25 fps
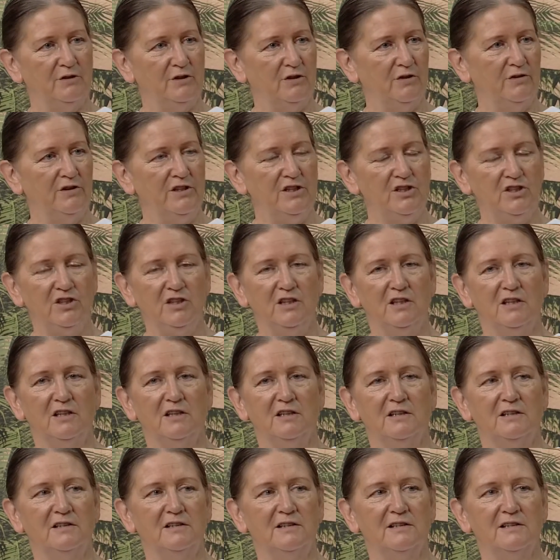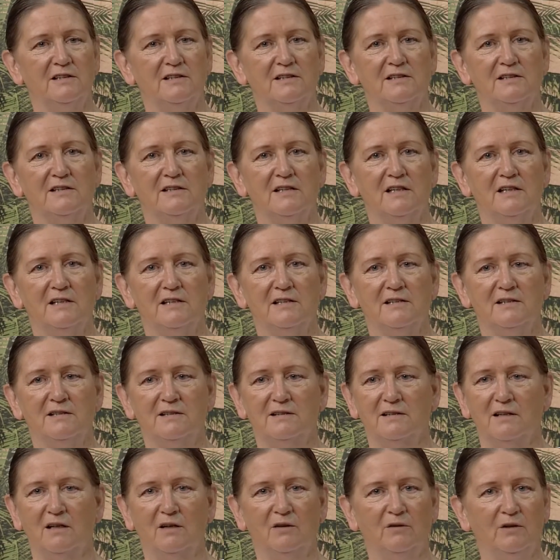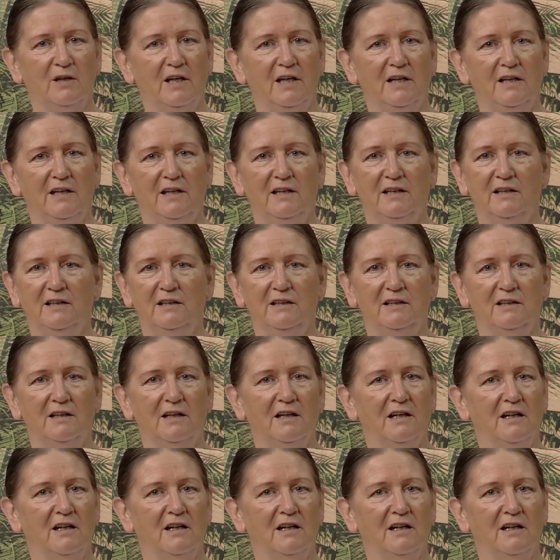Krishna says, okay,